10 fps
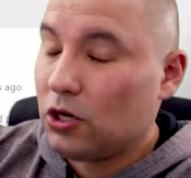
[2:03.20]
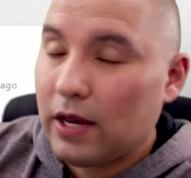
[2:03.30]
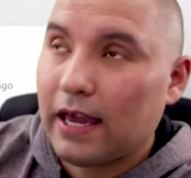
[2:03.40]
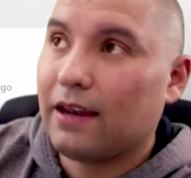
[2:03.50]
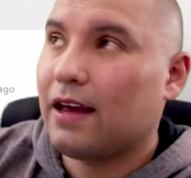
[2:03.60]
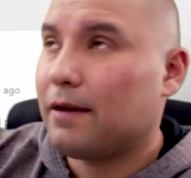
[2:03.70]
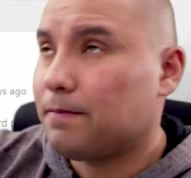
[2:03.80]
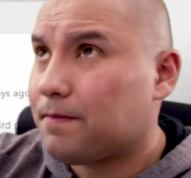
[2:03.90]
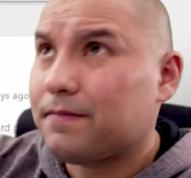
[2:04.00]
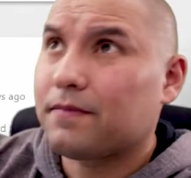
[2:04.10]
You
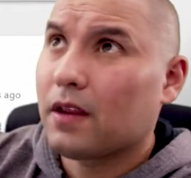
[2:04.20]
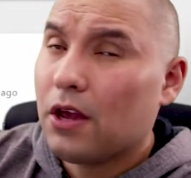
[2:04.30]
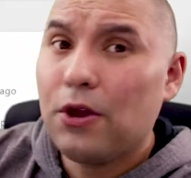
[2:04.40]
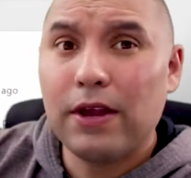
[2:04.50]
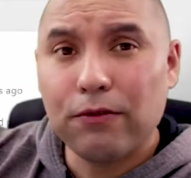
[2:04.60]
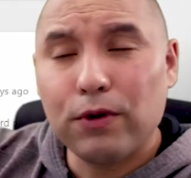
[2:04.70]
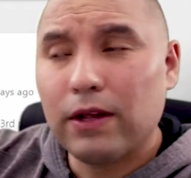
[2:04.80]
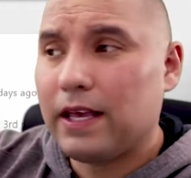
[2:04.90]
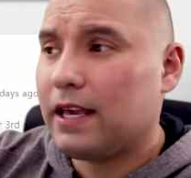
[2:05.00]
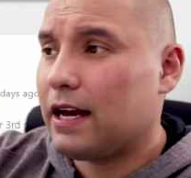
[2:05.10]
can
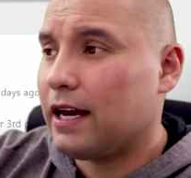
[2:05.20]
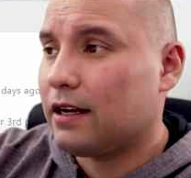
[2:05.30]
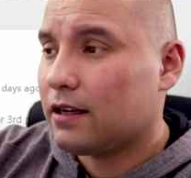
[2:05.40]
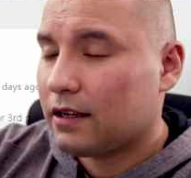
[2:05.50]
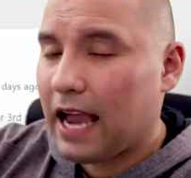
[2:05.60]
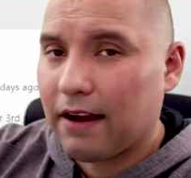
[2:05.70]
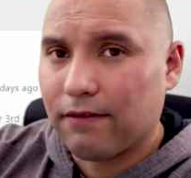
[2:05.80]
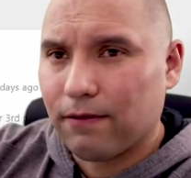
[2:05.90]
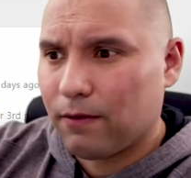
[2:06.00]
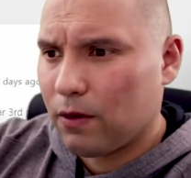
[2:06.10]
really kind
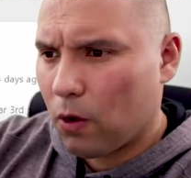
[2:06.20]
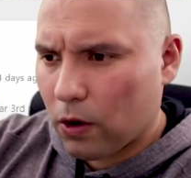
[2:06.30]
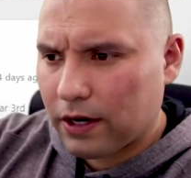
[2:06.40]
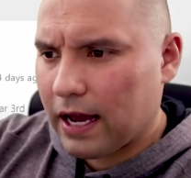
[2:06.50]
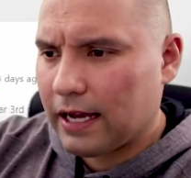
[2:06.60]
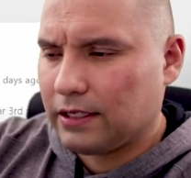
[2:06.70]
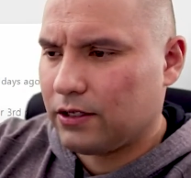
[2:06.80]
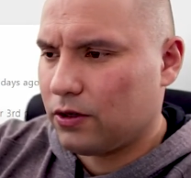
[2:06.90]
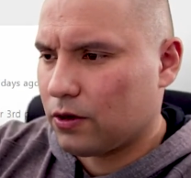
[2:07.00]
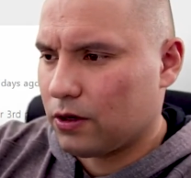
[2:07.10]
of organize
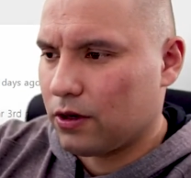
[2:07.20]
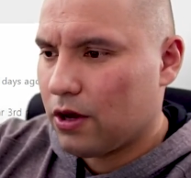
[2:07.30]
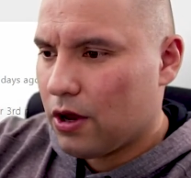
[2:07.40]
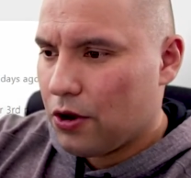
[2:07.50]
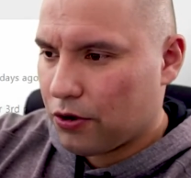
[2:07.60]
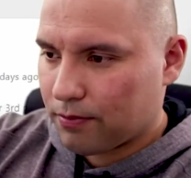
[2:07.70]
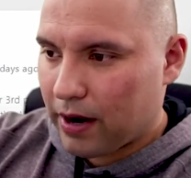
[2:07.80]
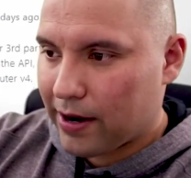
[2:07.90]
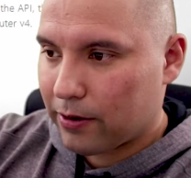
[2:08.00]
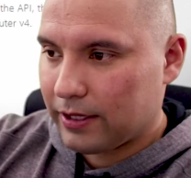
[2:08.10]
your
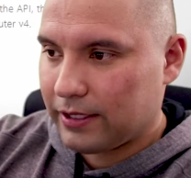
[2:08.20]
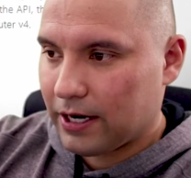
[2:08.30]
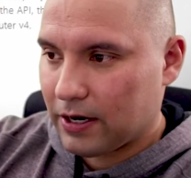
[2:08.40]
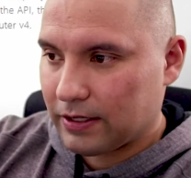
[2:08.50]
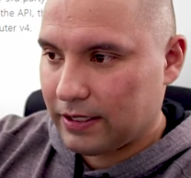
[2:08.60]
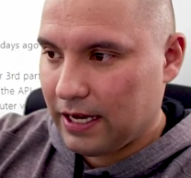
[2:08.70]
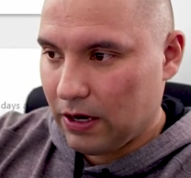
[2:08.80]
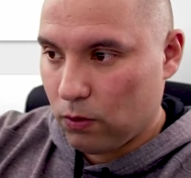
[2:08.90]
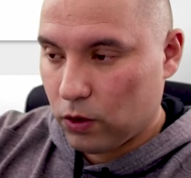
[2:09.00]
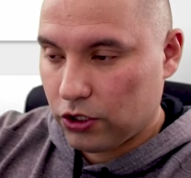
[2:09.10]
priorities here and
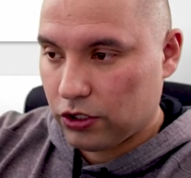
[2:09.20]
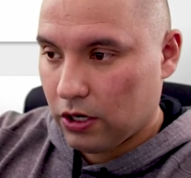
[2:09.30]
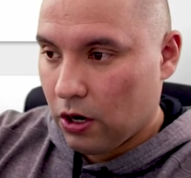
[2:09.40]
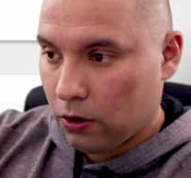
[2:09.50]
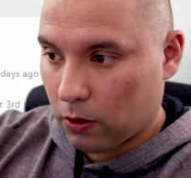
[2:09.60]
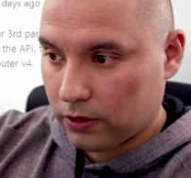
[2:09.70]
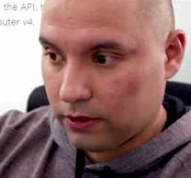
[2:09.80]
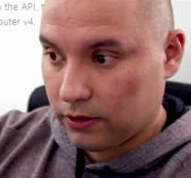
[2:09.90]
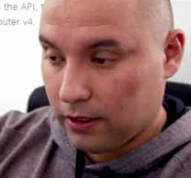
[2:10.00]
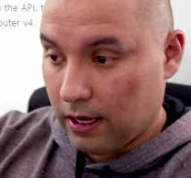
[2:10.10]
see which
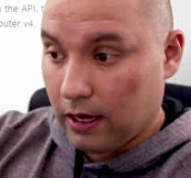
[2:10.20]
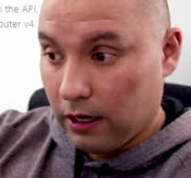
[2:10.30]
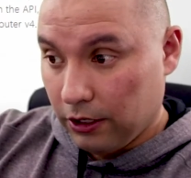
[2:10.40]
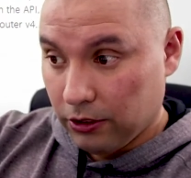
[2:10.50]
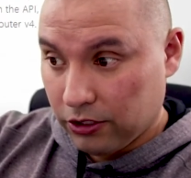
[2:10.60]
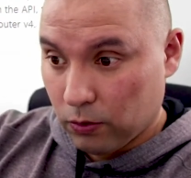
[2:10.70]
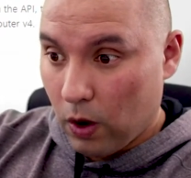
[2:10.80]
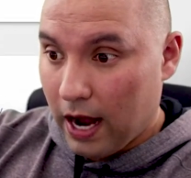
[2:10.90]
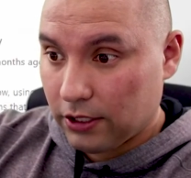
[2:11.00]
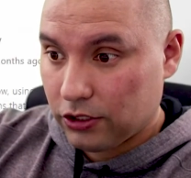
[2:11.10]
courses you should
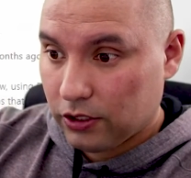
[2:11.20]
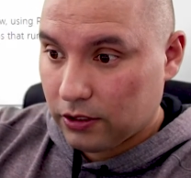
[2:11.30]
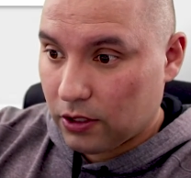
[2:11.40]
watch.